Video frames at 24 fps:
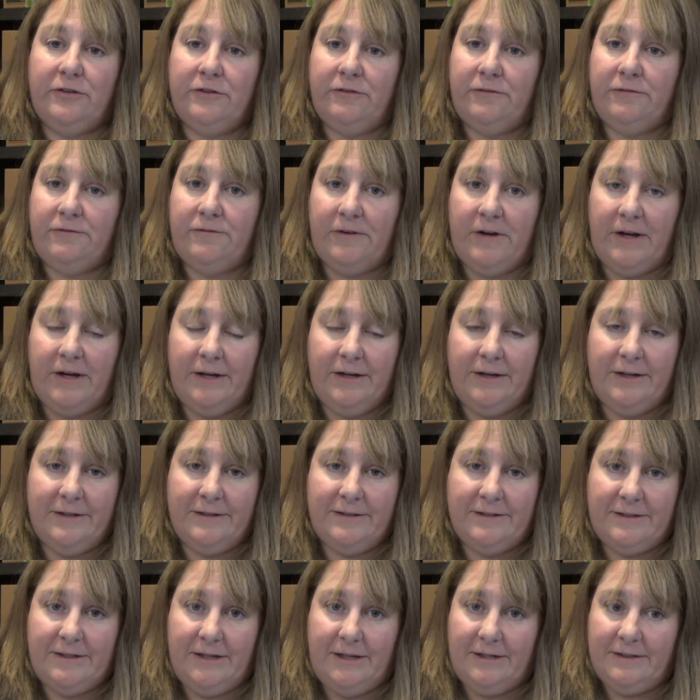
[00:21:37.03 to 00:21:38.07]
a fun
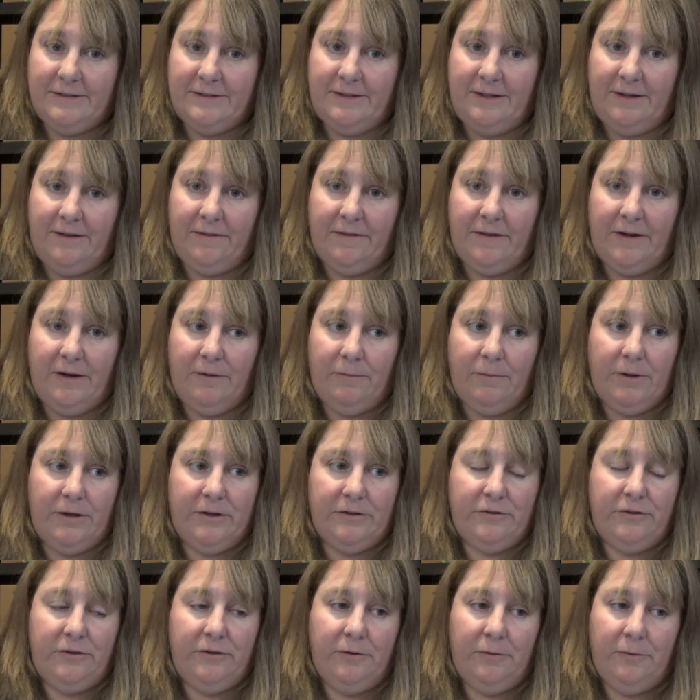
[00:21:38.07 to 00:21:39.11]
estate sale that I
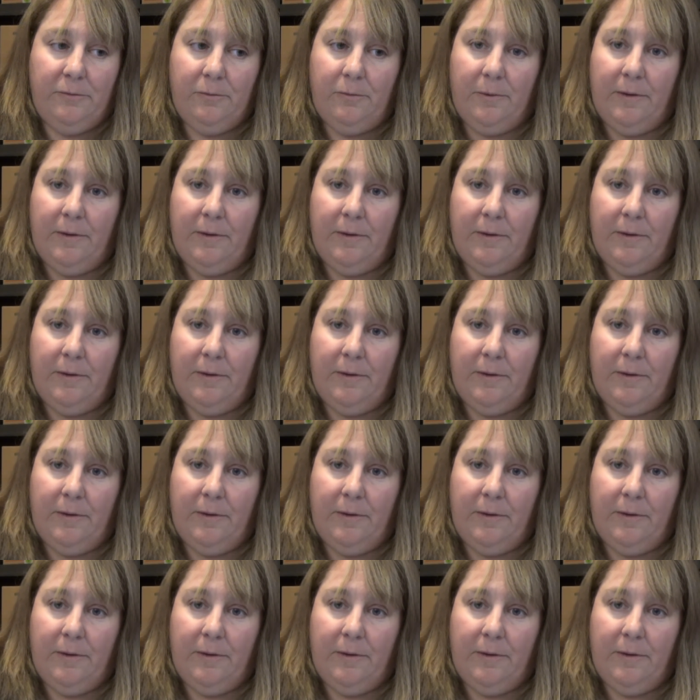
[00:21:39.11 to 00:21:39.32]
went to.